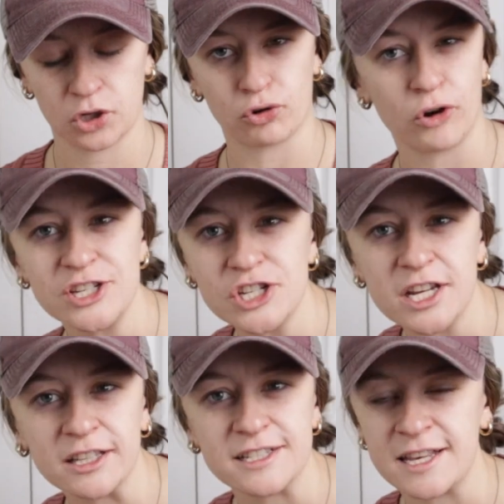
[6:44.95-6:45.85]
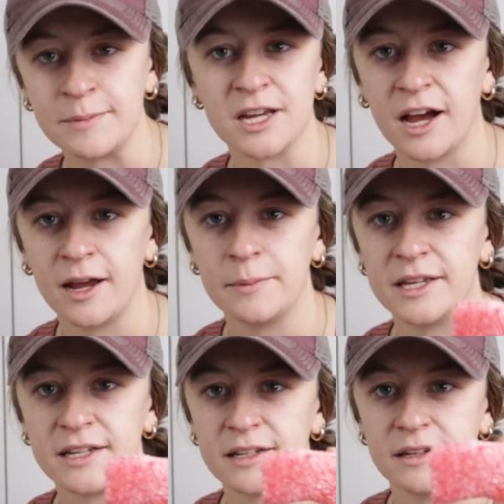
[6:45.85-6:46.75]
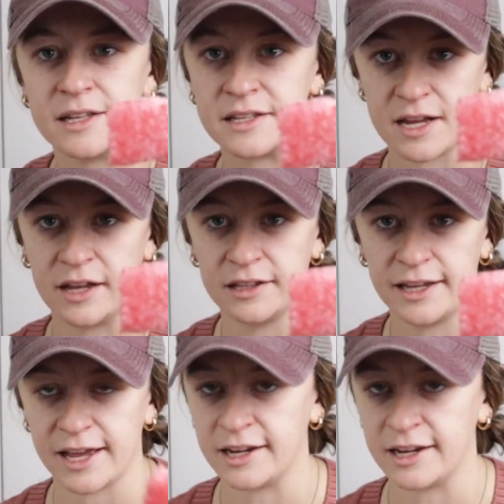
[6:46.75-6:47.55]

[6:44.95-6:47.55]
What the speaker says: crunchy at the same time. It's unlike